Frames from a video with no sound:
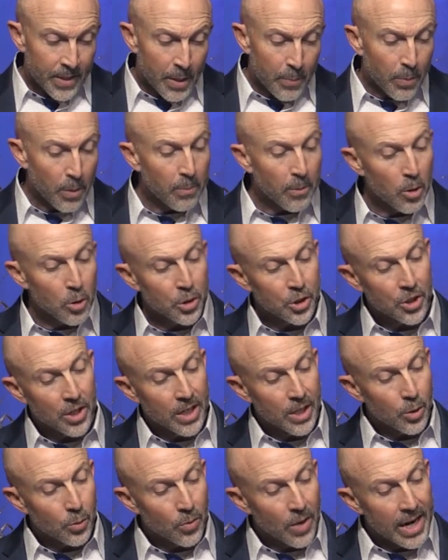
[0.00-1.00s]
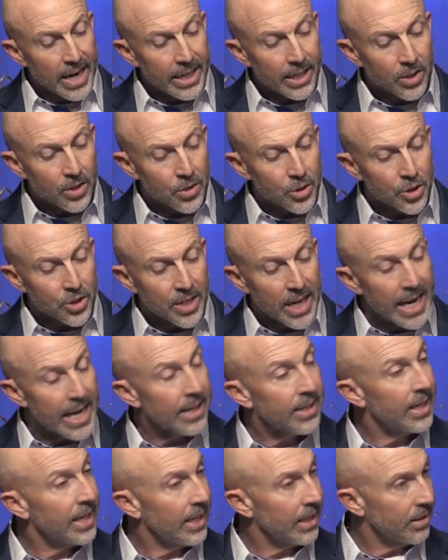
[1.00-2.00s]
Promotion in rank or
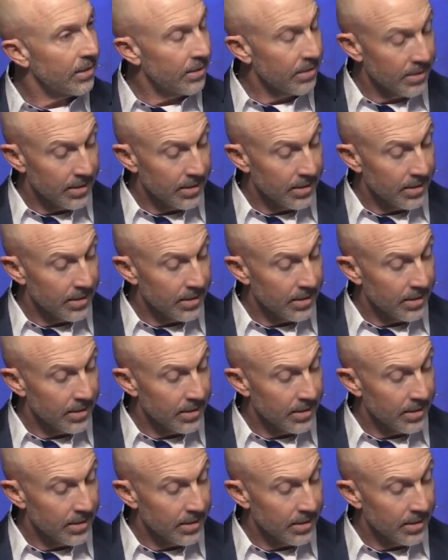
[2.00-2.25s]
standing.